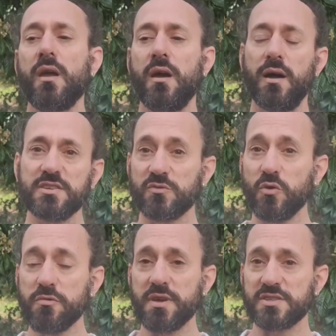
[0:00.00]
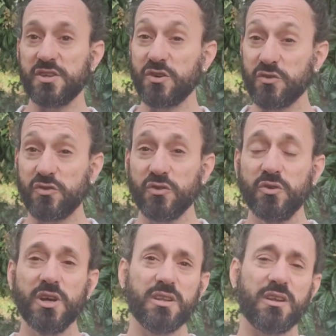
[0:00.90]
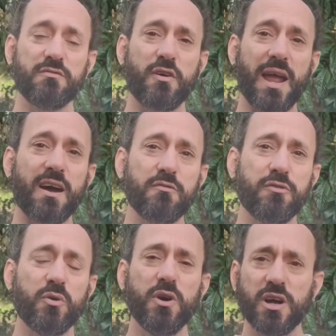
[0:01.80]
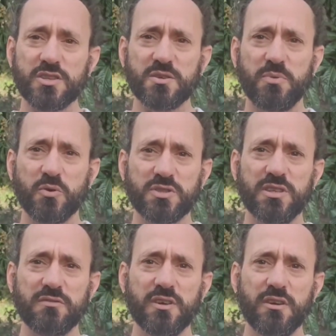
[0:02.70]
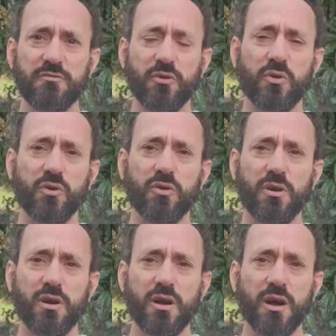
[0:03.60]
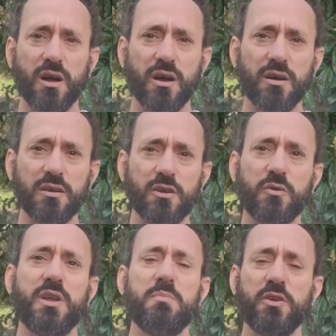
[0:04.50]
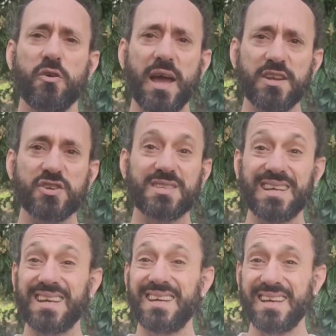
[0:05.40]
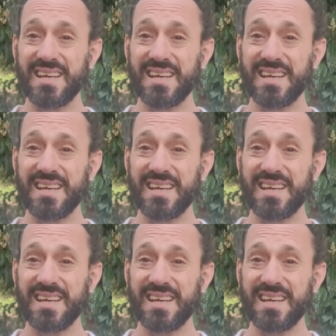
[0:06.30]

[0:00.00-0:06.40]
So these are all things that you can do that are very helpful and supportive for uh, you know keeping your energetic